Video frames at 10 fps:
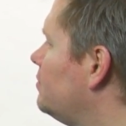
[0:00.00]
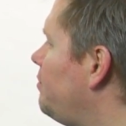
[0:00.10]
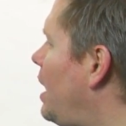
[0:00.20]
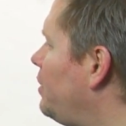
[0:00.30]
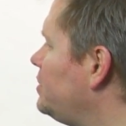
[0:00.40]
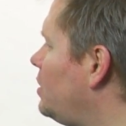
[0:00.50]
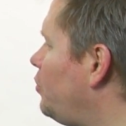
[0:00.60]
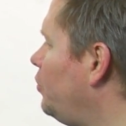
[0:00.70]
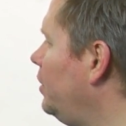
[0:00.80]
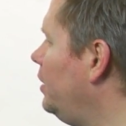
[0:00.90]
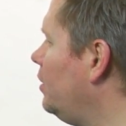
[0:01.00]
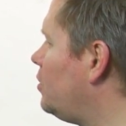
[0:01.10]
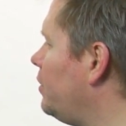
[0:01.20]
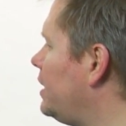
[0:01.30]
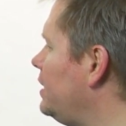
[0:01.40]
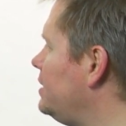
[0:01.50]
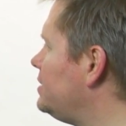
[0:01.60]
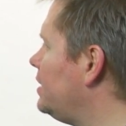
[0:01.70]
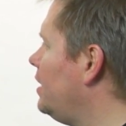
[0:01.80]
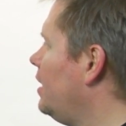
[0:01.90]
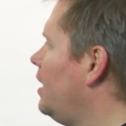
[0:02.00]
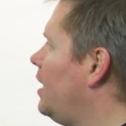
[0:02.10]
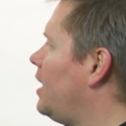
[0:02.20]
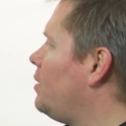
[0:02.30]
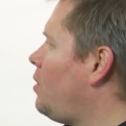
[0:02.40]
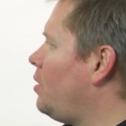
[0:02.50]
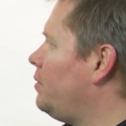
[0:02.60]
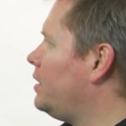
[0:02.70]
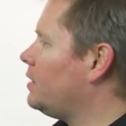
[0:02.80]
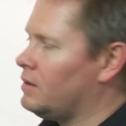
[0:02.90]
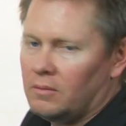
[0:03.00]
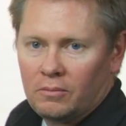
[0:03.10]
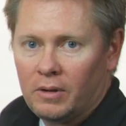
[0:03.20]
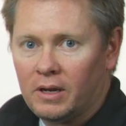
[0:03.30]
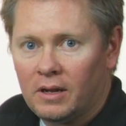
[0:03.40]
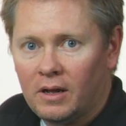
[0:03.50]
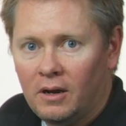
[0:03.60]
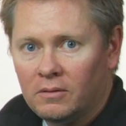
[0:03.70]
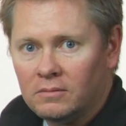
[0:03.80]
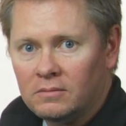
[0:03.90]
Powers up real quick and easy, and I'm already ready to go.